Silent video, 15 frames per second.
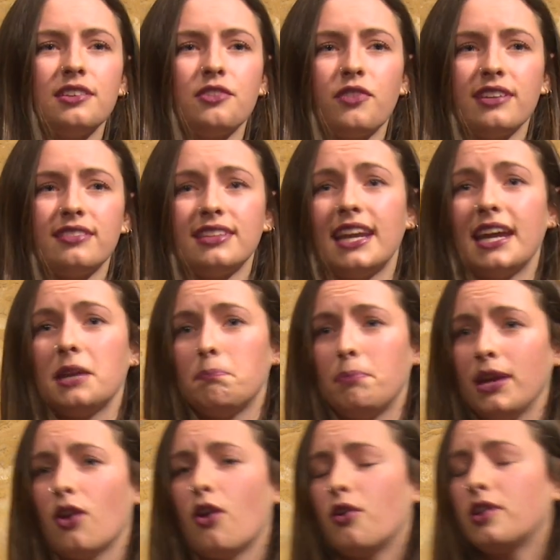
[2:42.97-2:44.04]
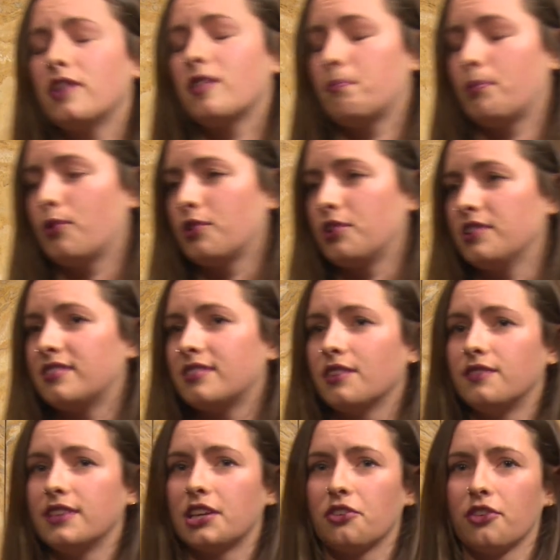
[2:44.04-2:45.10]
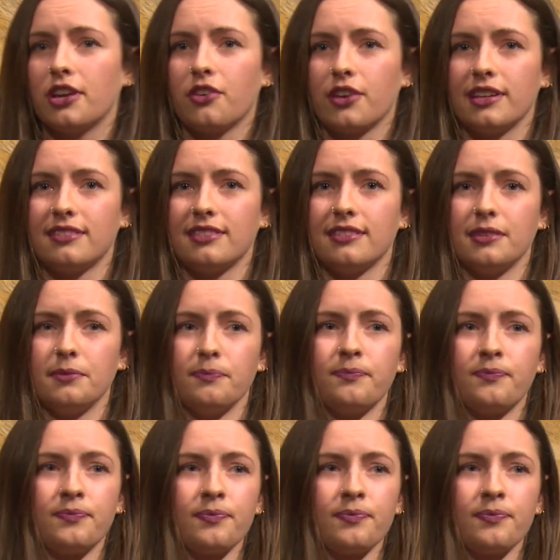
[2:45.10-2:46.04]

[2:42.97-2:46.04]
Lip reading: that resonate beyond the borders of literary criticism.